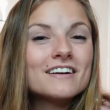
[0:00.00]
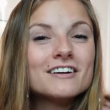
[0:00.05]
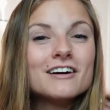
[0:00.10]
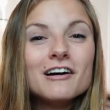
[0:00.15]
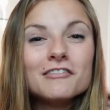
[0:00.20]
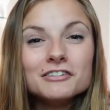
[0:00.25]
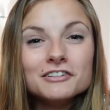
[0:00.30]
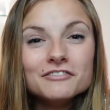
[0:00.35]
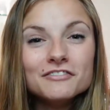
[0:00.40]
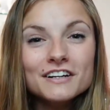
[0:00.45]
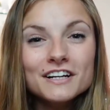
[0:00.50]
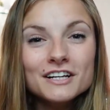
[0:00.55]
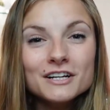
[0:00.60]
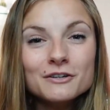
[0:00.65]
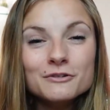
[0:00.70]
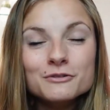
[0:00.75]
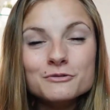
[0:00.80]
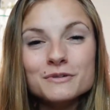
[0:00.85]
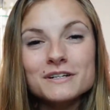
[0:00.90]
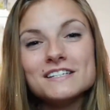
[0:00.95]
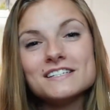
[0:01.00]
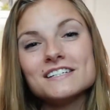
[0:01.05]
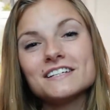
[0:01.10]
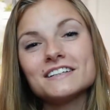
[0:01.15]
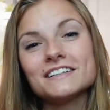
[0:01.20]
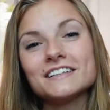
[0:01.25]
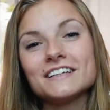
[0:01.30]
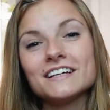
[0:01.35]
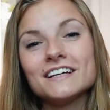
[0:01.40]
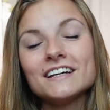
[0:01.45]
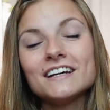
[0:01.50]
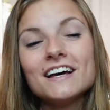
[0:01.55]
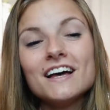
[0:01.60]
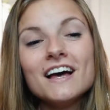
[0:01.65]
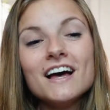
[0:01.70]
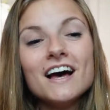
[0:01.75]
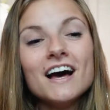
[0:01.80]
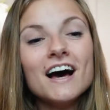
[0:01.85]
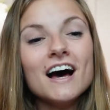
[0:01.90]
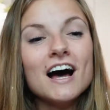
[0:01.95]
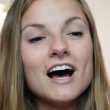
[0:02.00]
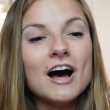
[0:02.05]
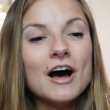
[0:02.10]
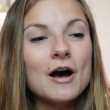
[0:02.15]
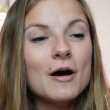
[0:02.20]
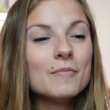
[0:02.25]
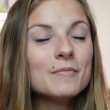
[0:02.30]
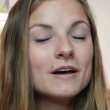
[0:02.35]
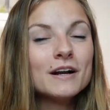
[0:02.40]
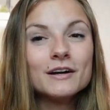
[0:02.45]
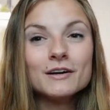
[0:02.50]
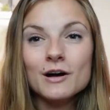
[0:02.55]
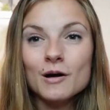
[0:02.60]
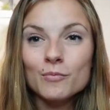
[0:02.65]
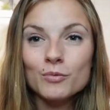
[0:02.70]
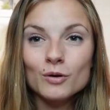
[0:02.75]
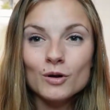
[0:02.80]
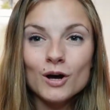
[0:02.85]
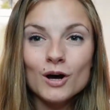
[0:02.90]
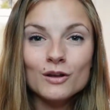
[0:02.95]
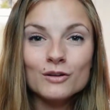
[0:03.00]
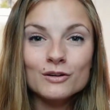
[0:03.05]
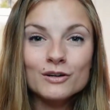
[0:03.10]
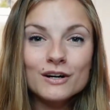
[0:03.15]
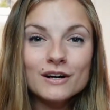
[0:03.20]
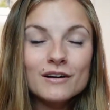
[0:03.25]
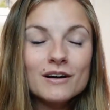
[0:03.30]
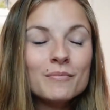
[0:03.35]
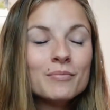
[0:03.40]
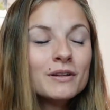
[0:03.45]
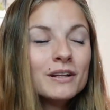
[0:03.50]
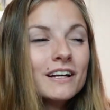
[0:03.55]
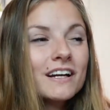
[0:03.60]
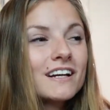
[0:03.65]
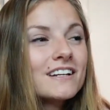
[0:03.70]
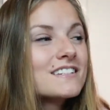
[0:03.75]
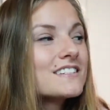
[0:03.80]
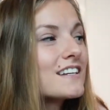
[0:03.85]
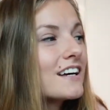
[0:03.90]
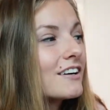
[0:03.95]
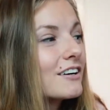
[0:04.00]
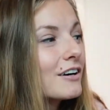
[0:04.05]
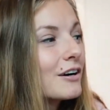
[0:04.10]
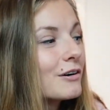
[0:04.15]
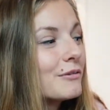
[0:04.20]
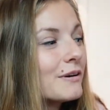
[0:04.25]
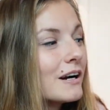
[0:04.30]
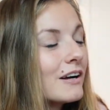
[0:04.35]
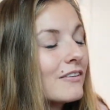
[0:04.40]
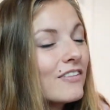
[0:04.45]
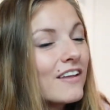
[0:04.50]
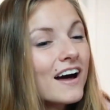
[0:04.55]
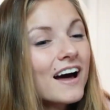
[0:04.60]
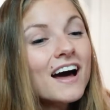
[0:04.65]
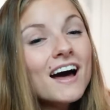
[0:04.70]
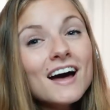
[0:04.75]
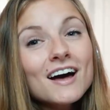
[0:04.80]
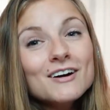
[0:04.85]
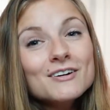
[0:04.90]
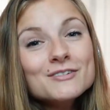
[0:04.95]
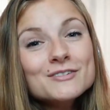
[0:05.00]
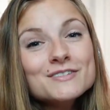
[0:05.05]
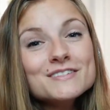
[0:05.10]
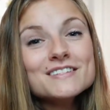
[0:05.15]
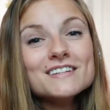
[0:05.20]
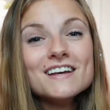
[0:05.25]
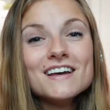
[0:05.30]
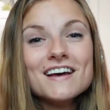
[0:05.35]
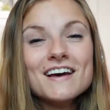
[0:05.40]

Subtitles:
cover videos recently, and a couple other plants that are around the house.